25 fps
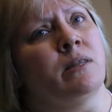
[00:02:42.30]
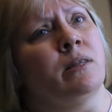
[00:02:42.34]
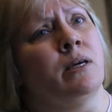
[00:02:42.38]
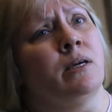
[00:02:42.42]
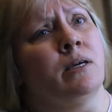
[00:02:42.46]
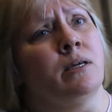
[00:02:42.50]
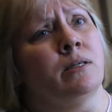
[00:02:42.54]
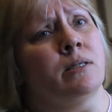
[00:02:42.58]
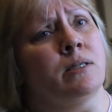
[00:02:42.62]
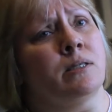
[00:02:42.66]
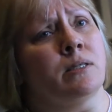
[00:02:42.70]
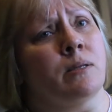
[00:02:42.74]
I
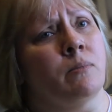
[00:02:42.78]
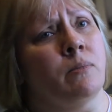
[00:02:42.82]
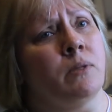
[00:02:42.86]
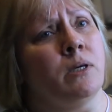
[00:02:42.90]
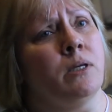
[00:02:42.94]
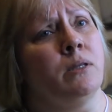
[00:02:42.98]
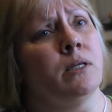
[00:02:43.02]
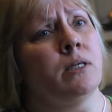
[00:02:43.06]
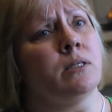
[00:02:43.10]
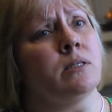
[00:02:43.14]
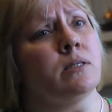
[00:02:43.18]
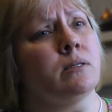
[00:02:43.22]
think it's
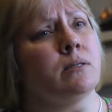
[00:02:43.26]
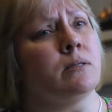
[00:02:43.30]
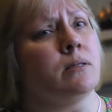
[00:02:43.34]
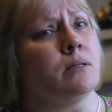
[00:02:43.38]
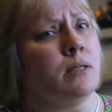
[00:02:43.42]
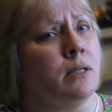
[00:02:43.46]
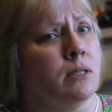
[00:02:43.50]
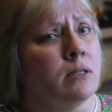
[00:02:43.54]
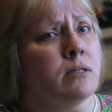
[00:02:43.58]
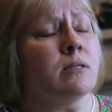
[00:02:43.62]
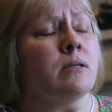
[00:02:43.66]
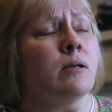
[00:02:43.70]
something that
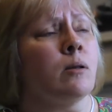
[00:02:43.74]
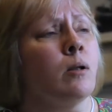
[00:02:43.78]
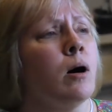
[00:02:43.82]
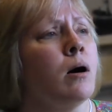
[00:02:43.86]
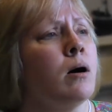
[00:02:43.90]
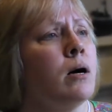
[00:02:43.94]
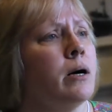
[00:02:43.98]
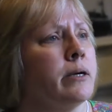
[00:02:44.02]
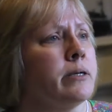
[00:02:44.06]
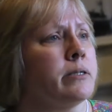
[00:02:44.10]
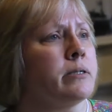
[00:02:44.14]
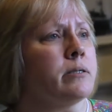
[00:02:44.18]
gets
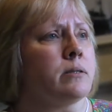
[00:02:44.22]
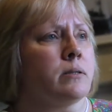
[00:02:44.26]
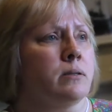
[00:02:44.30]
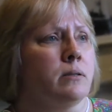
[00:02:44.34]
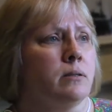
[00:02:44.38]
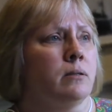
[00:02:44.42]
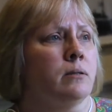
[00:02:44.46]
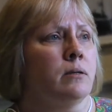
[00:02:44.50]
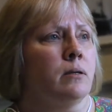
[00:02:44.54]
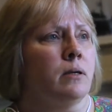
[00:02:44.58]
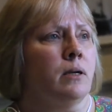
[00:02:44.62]
lost